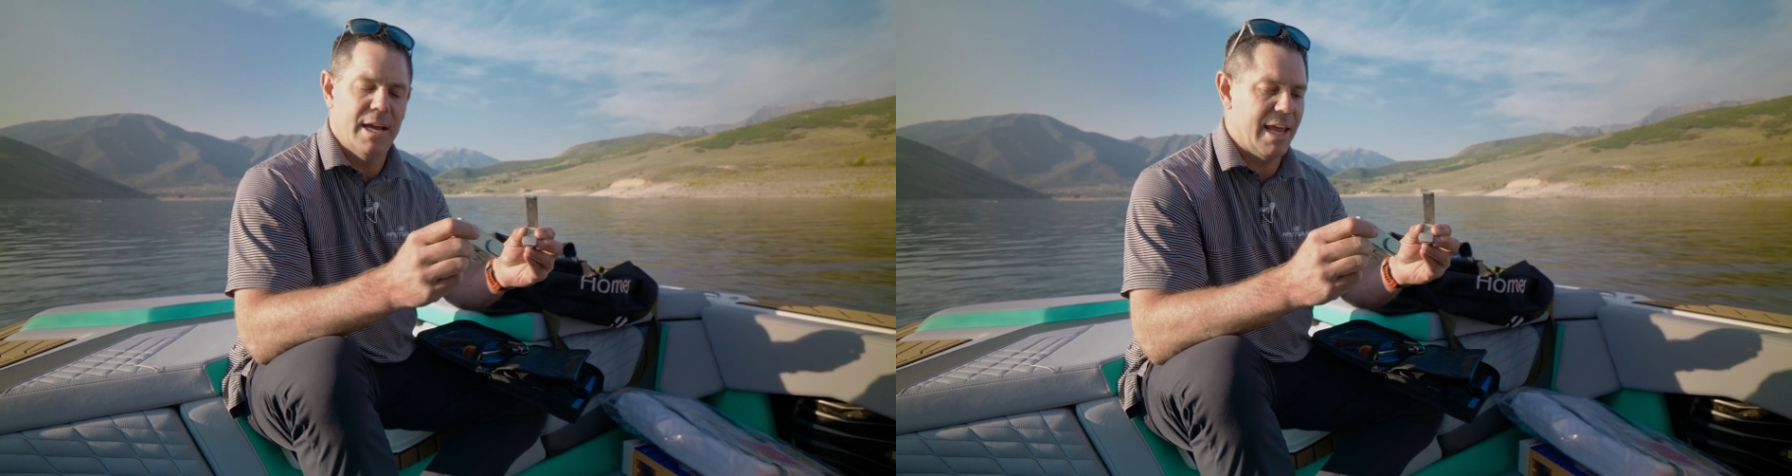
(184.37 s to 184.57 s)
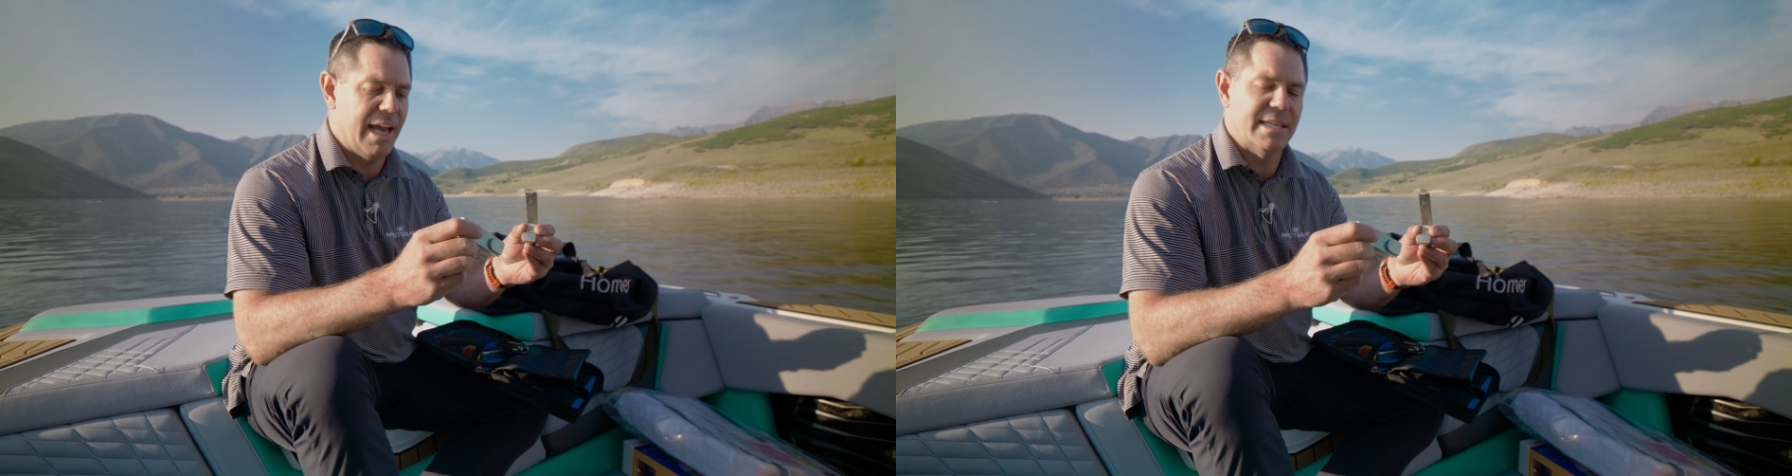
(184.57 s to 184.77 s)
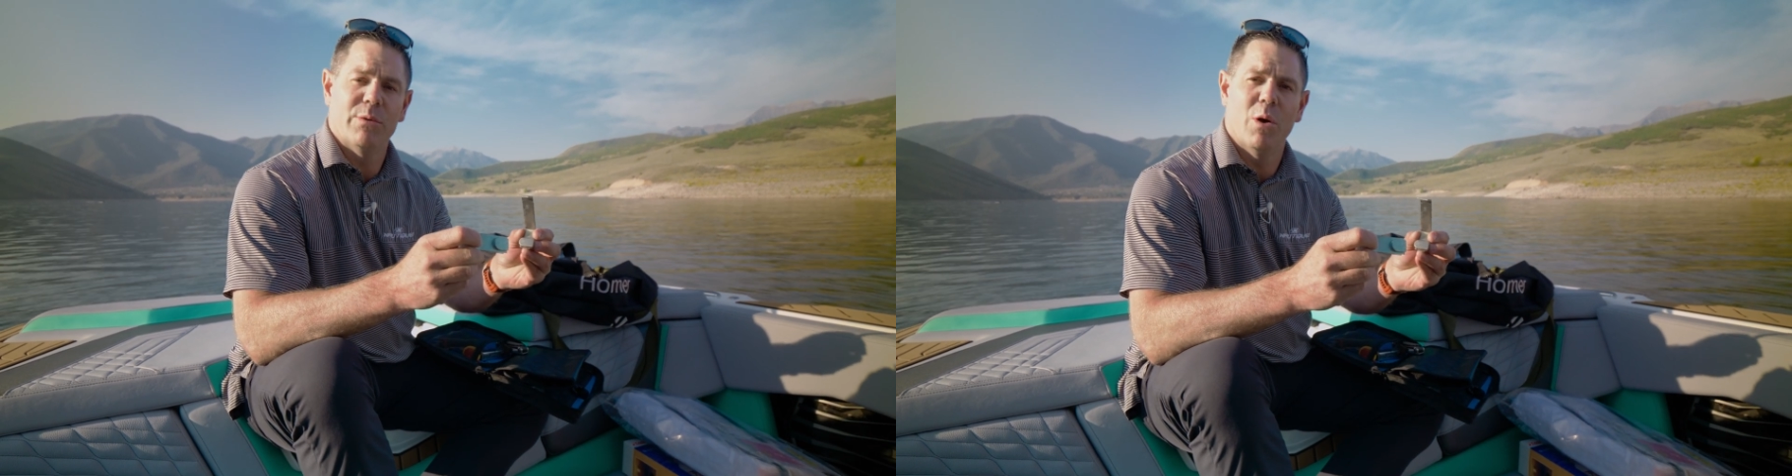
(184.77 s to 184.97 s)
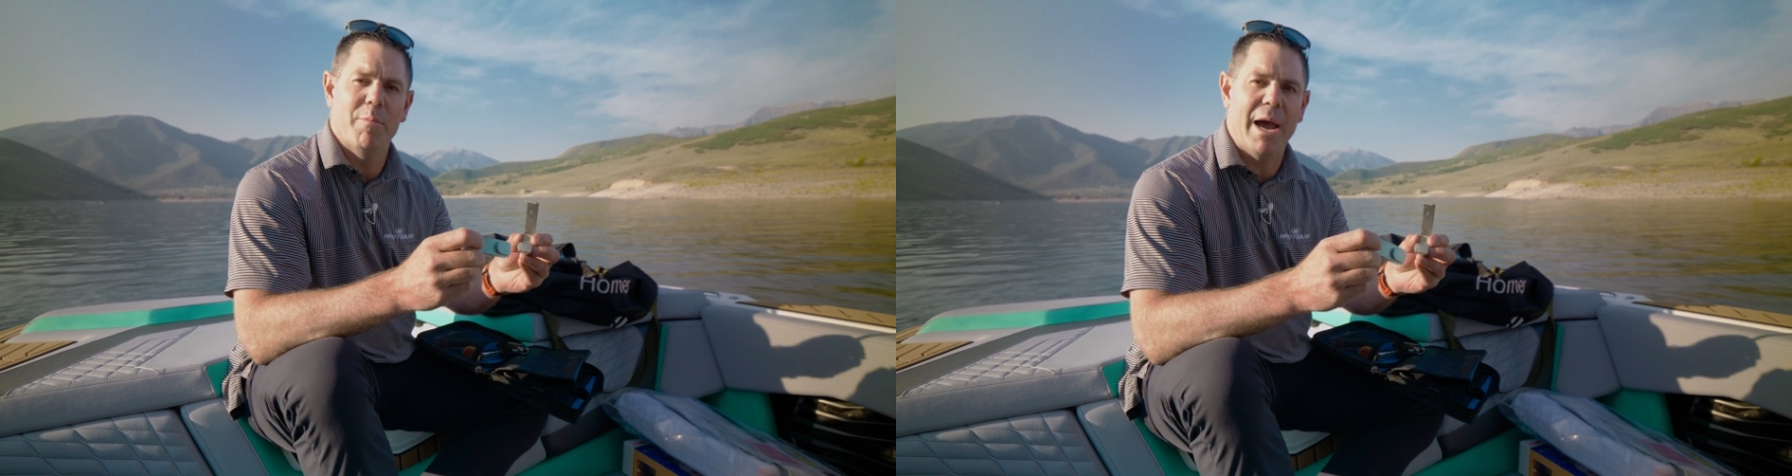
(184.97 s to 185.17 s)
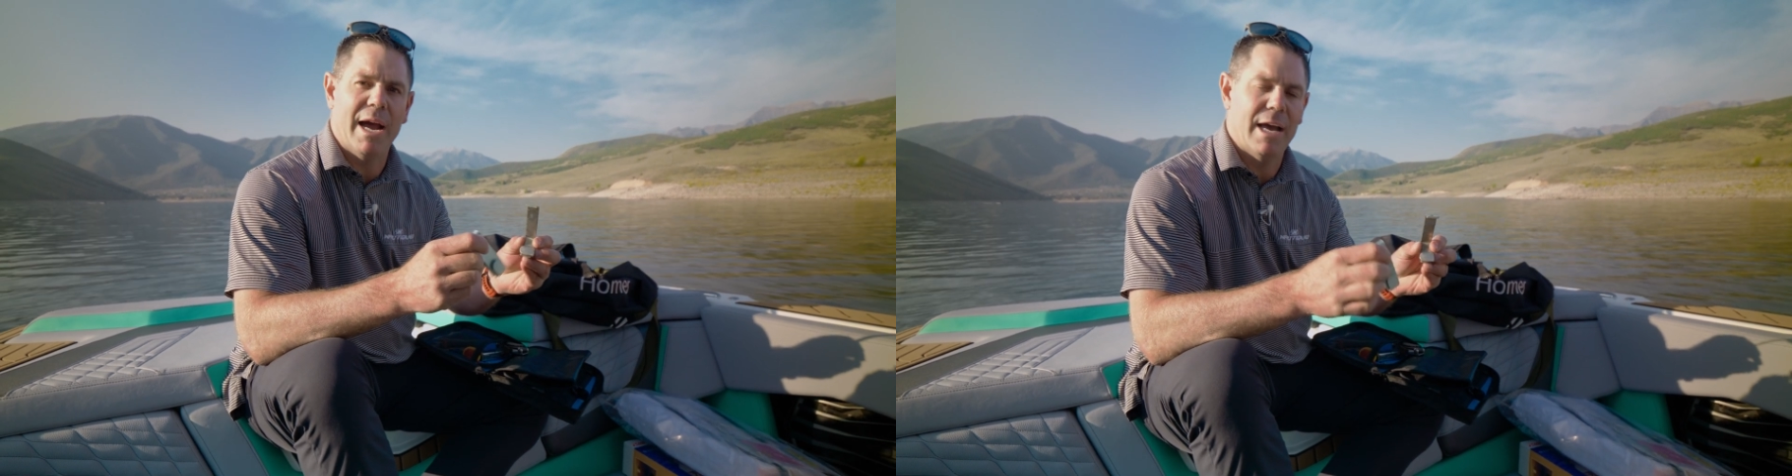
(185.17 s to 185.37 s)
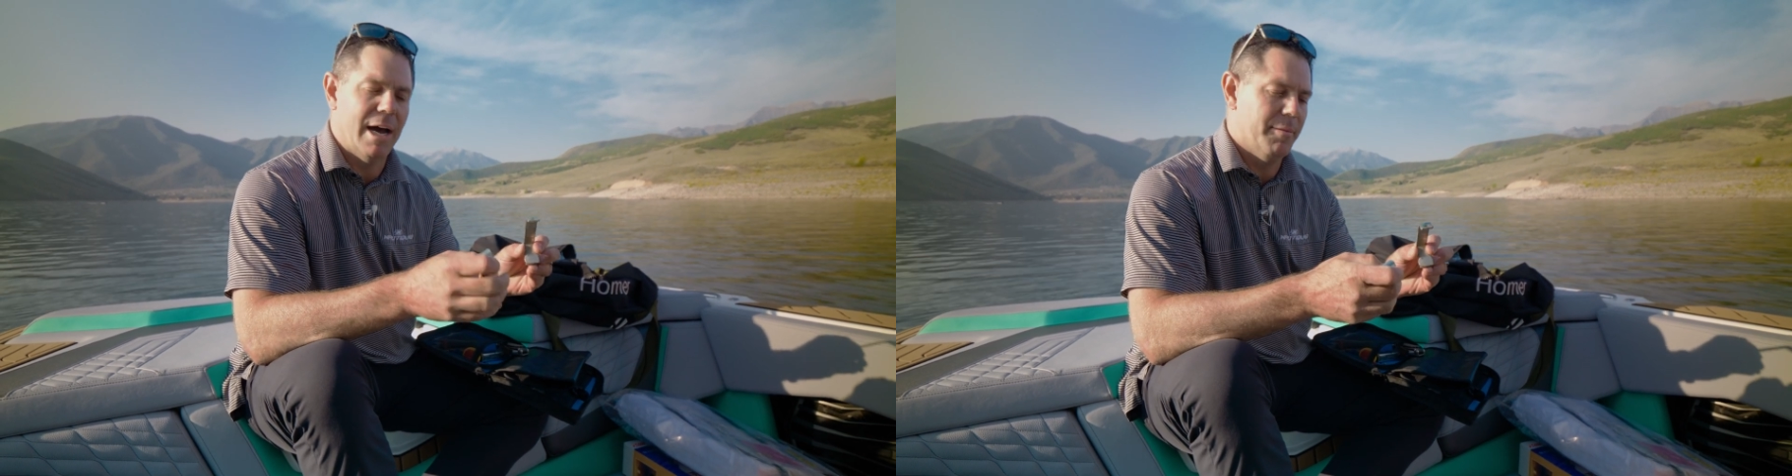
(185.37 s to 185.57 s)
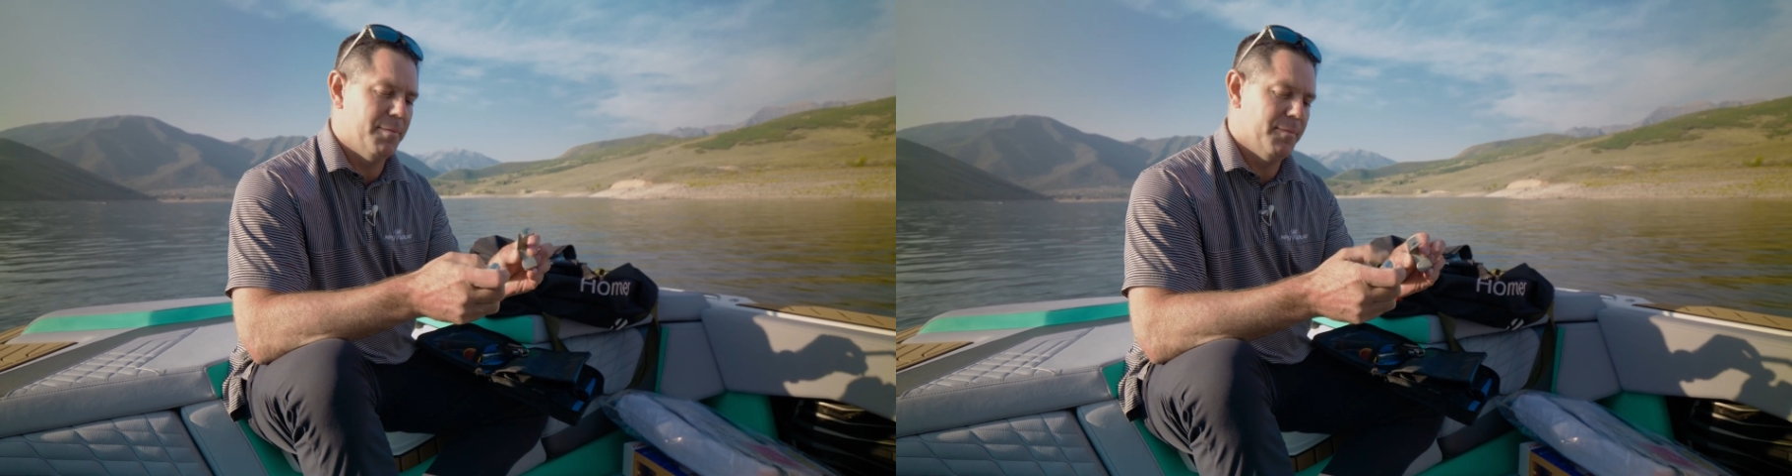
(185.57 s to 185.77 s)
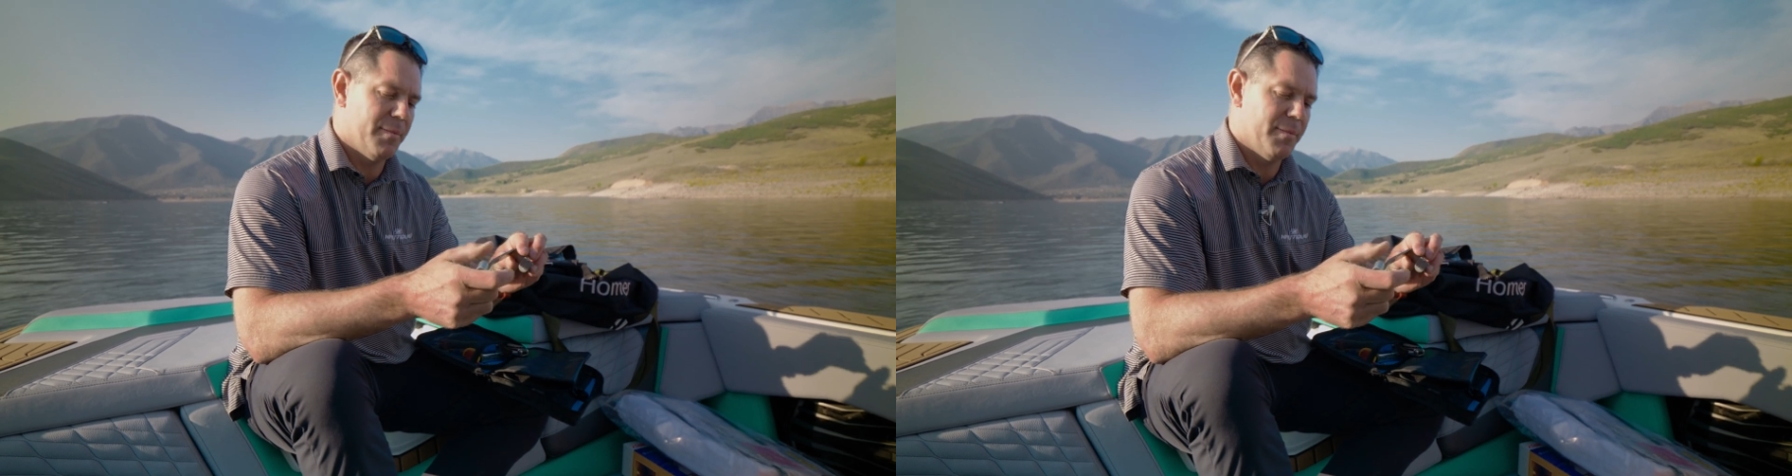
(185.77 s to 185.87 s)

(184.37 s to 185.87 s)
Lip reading: in case it won't back up.